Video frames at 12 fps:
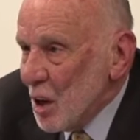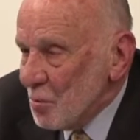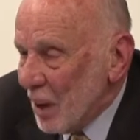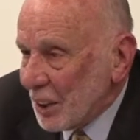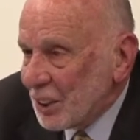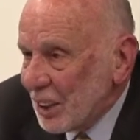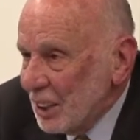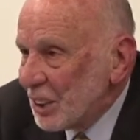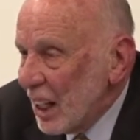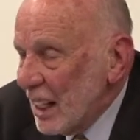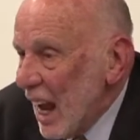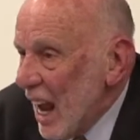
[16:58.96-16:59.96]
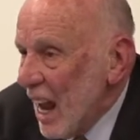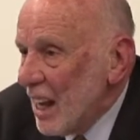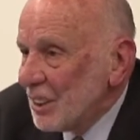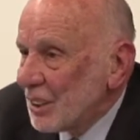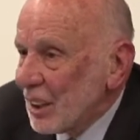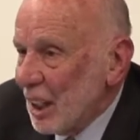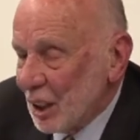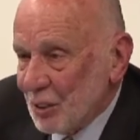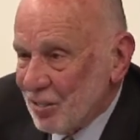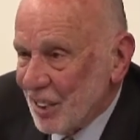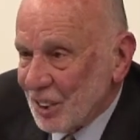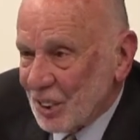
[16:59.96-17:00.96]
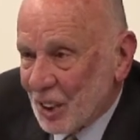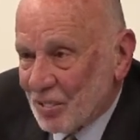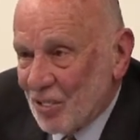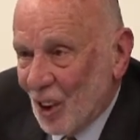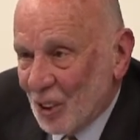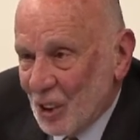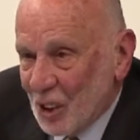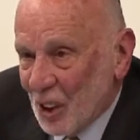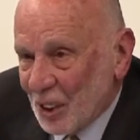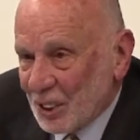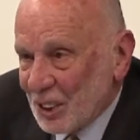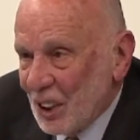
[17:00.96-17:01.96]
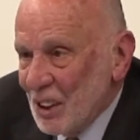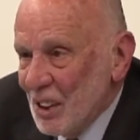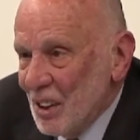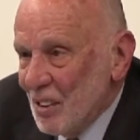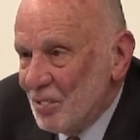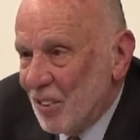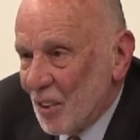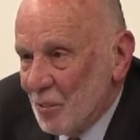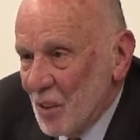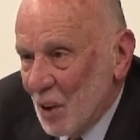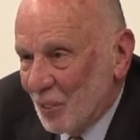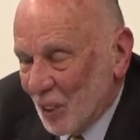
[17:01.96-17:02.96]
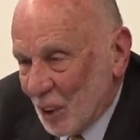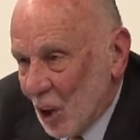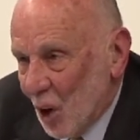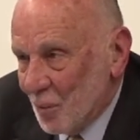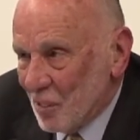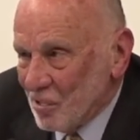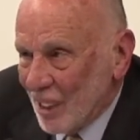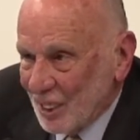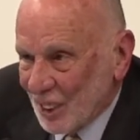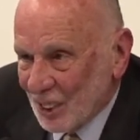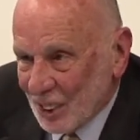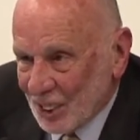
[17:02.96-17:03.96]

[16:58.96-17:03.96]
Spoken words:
But since he has expressed a fondness for the Melbourne Corporation